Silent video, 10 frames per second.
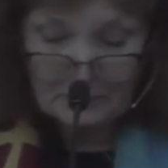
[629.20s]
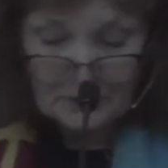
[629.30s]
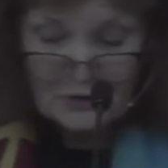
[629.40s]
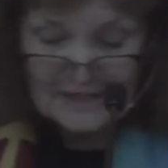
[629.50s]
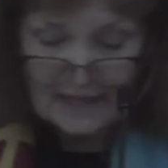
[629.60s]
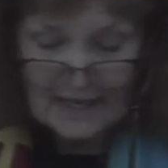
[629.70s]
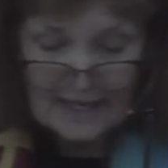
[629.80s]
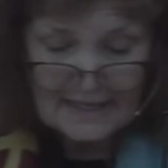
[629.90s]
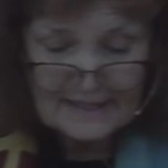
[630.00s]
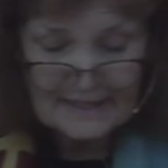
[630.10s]
the blue
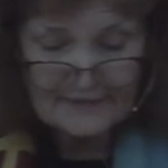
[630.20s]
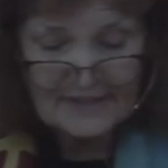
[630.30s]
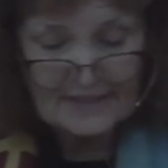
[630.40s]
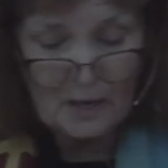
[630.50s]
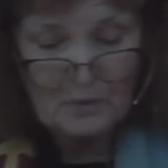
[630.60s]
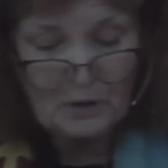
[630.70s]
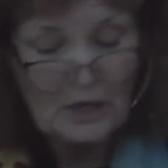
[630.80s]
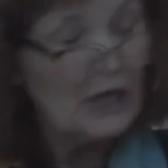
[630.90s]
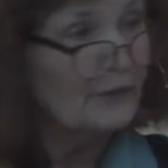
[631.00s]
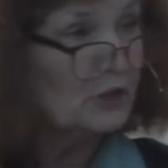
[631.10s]
skies of the summer,
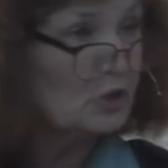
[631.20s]
the